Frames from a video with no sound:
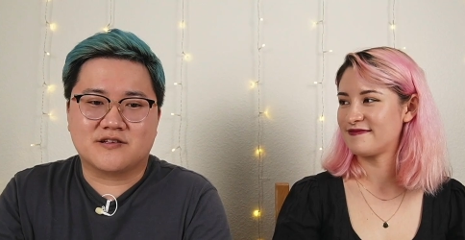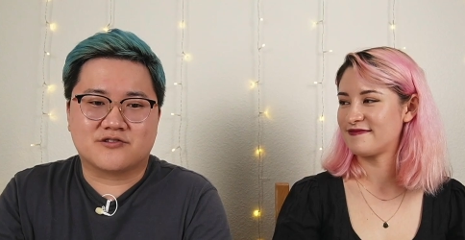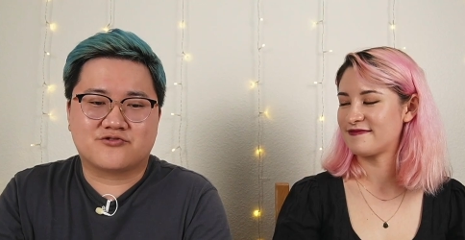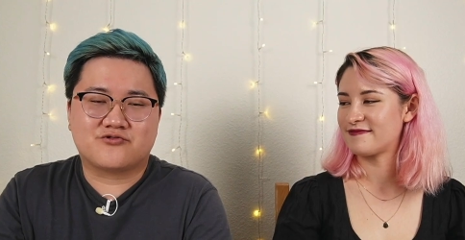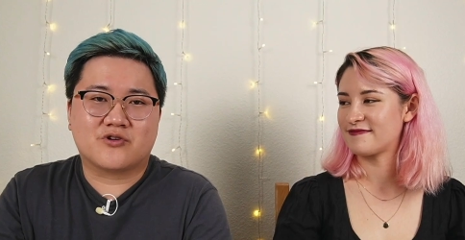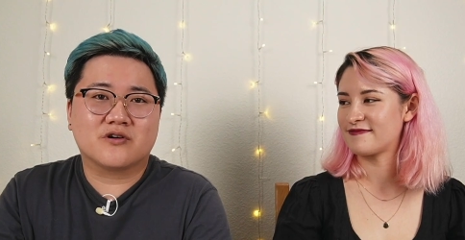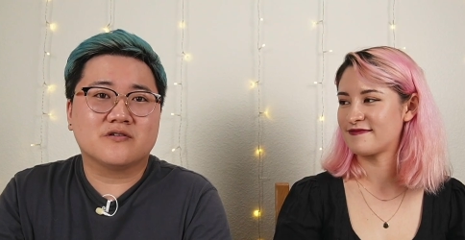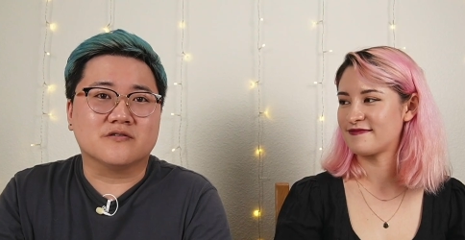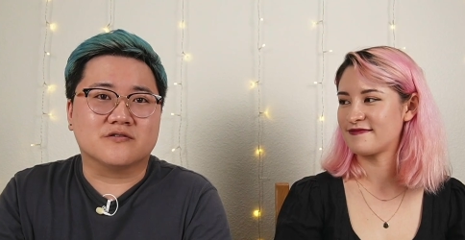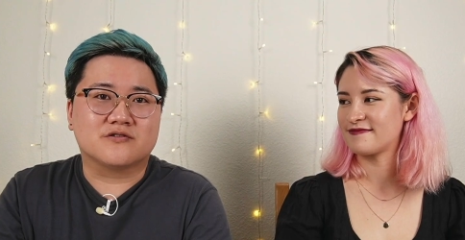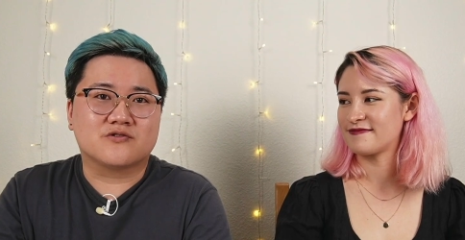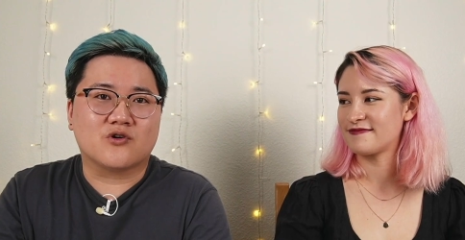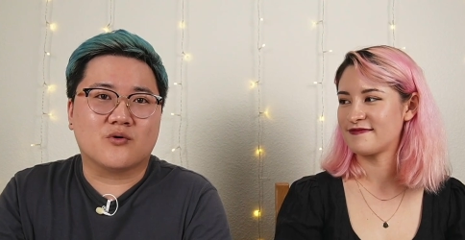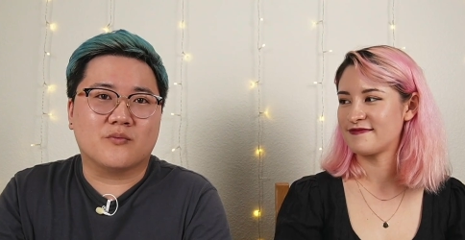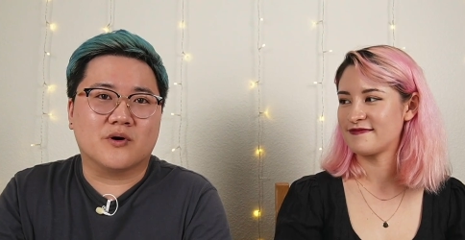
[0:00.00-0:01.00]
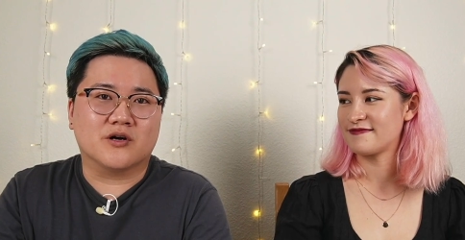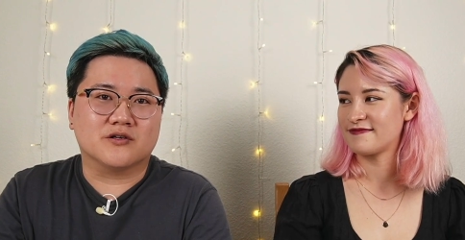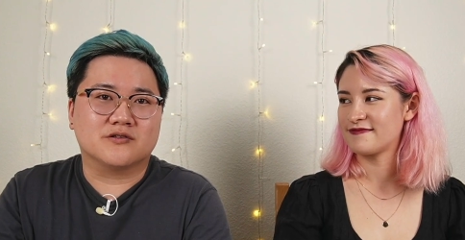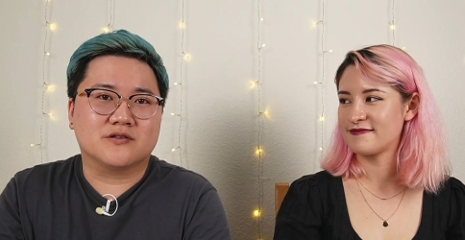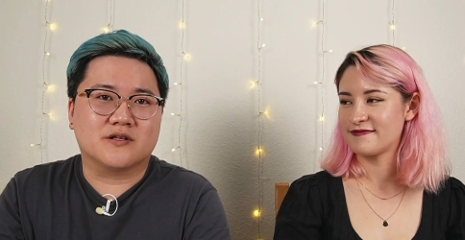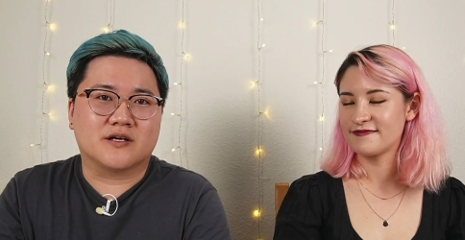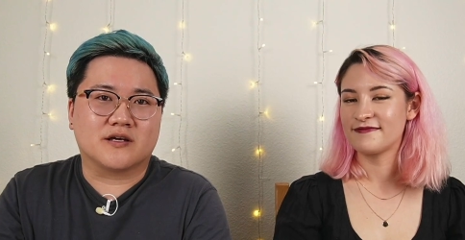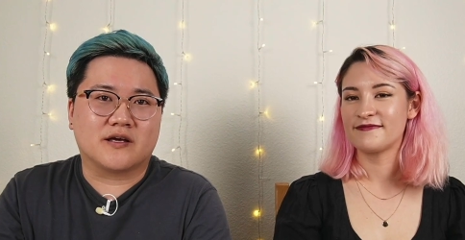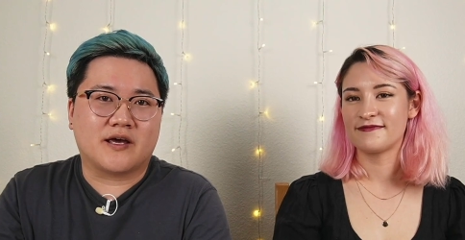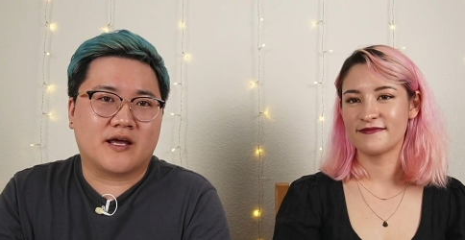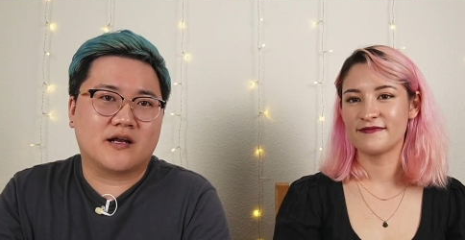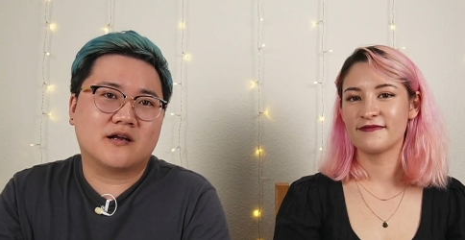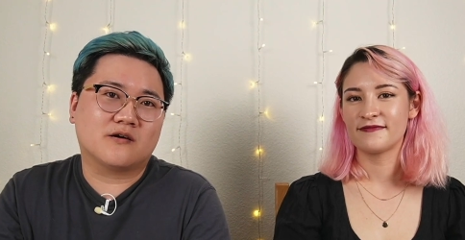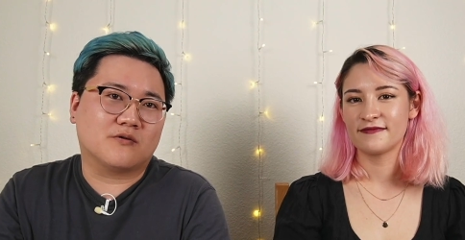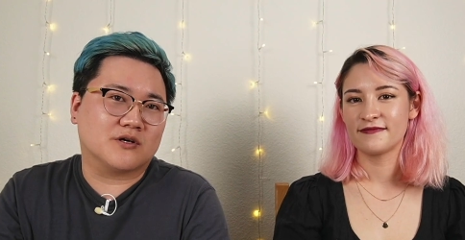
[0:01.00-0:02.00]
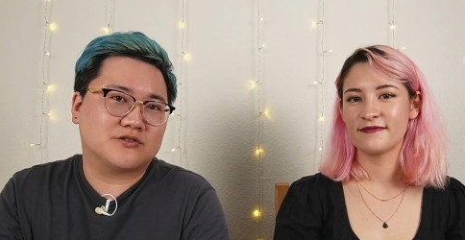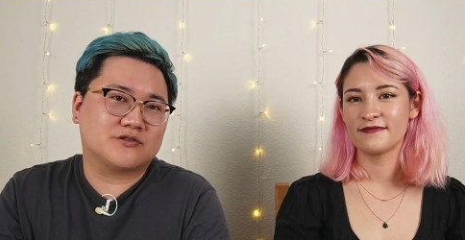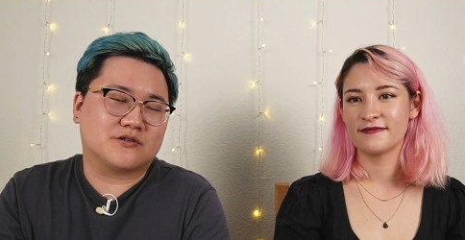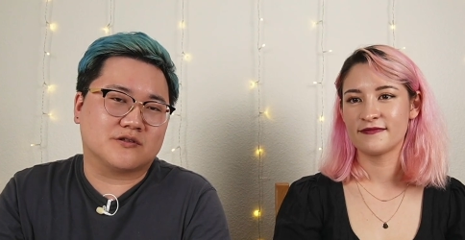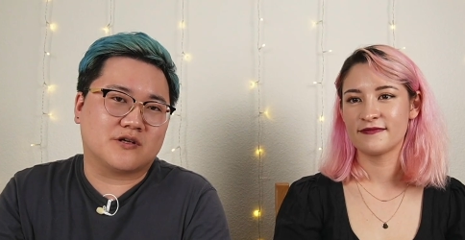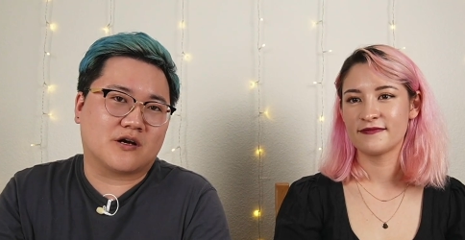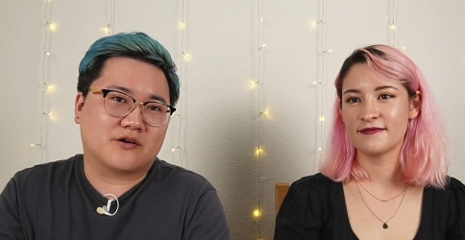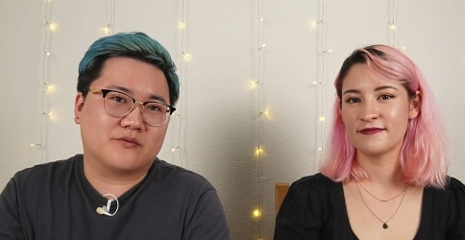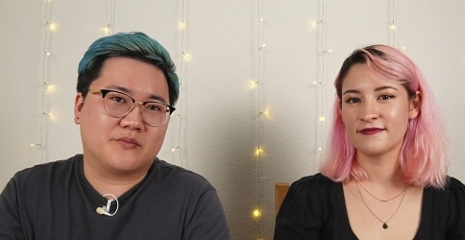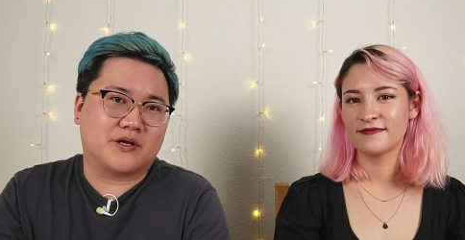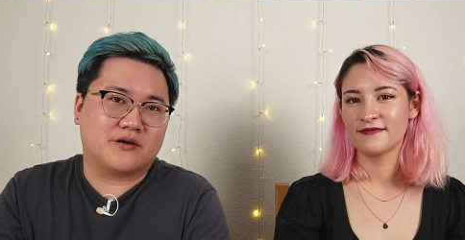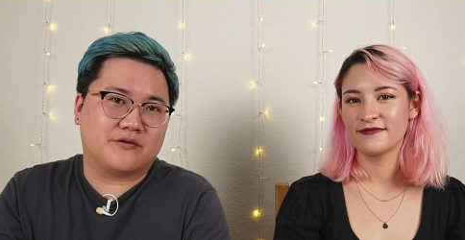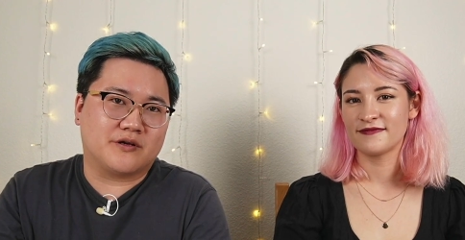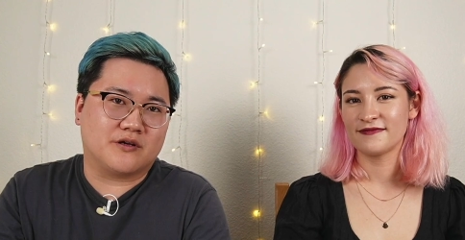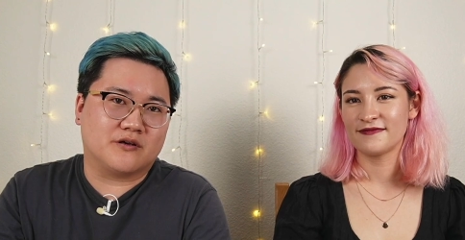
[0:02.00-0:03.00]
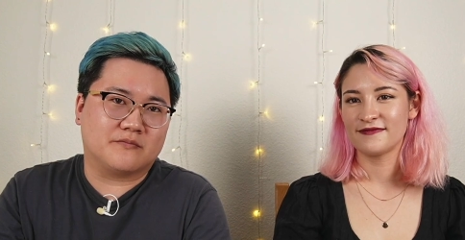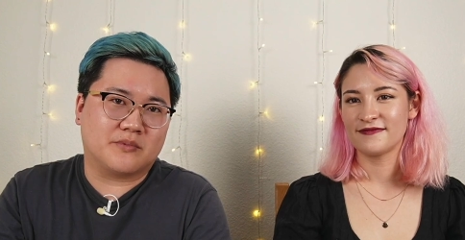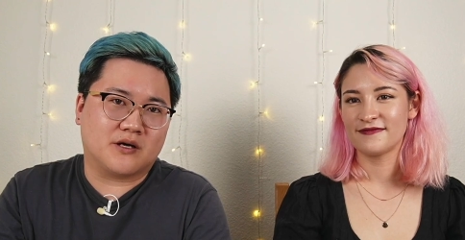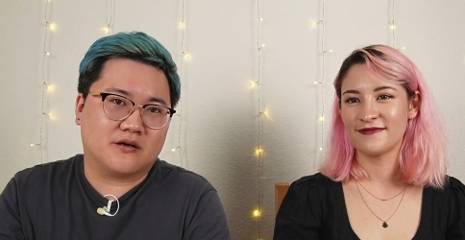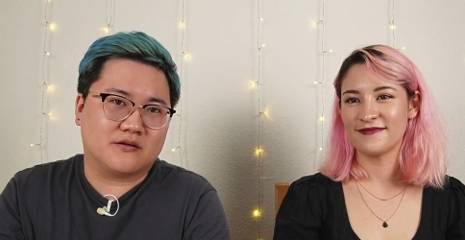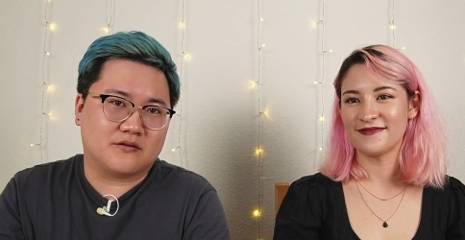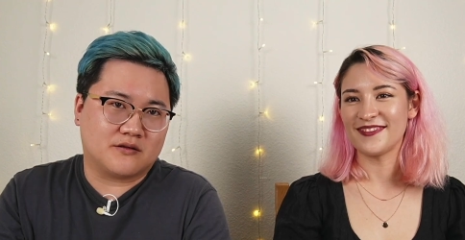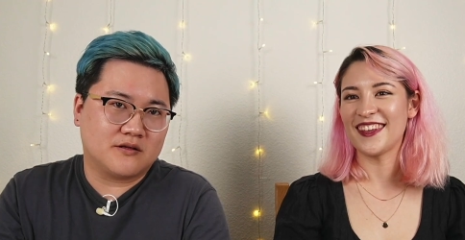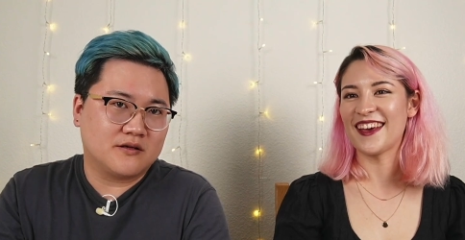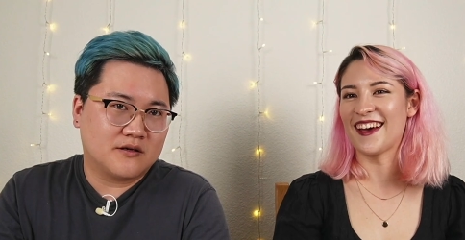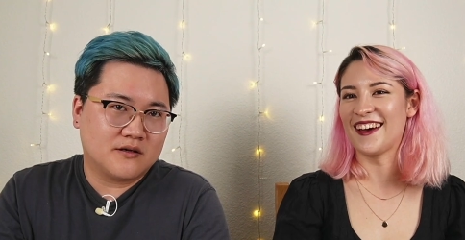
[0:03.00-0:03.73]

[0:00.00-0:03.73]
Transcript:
Speaker 1: struggled so much. Like Anna watched a documentary about yeah.